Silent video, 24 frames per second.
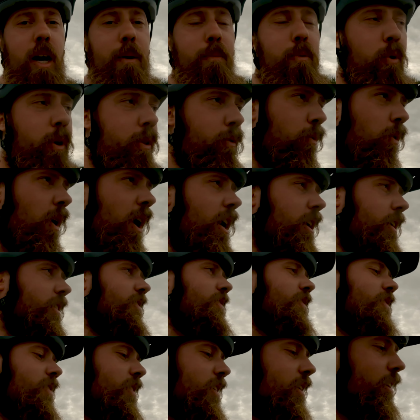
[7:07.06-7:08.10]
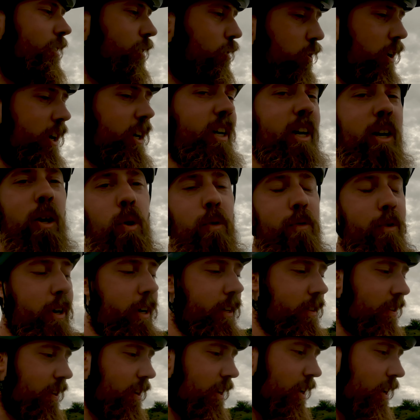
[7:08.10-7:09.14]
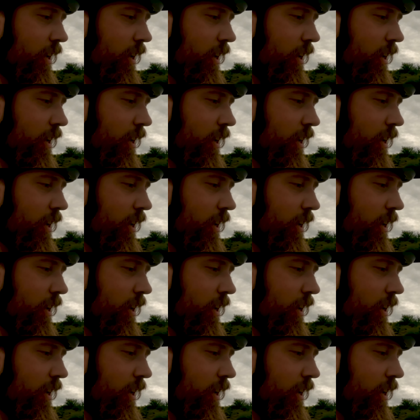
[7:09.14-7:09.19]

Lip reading: up with rocks and try to get over it.